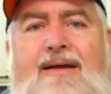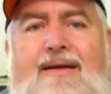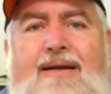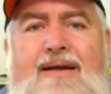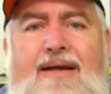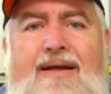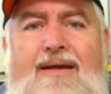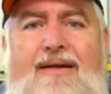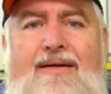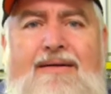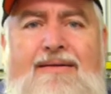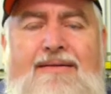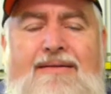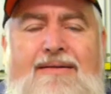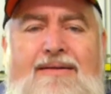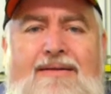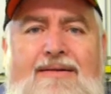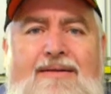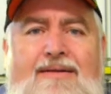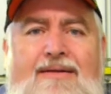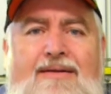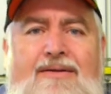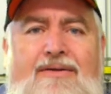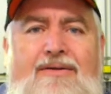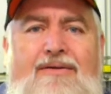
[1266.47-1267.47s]
out again and
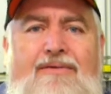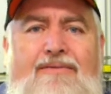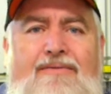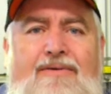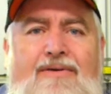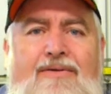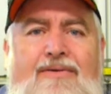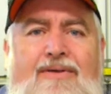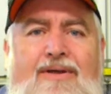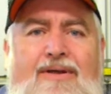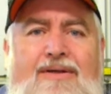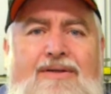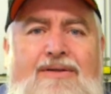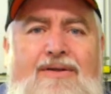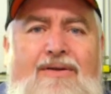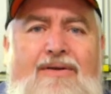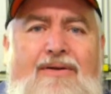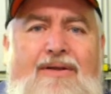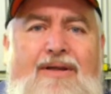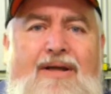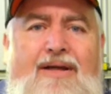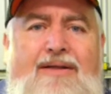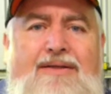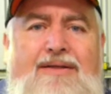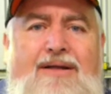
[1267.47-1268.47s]
do a few things
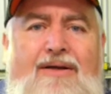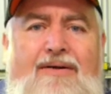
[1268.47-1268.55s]
like that.